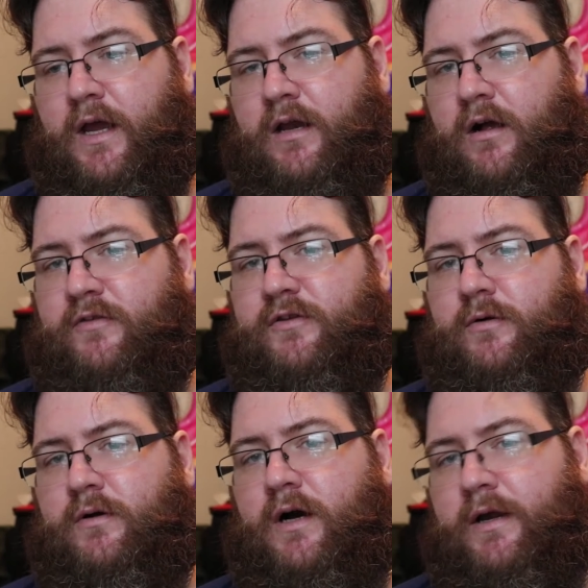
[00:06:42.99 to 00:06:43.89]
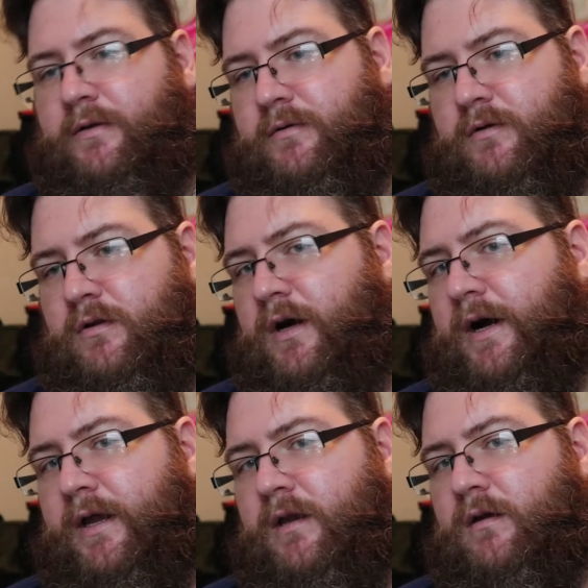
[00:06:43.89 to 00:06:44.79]
And also, I
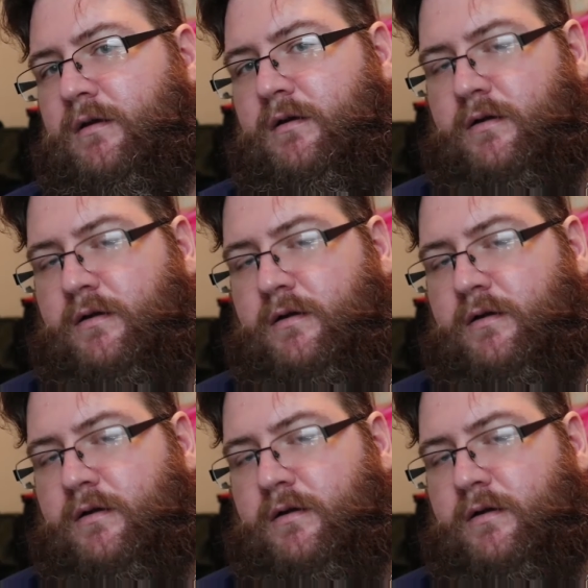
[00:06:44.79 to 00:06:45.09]
glide,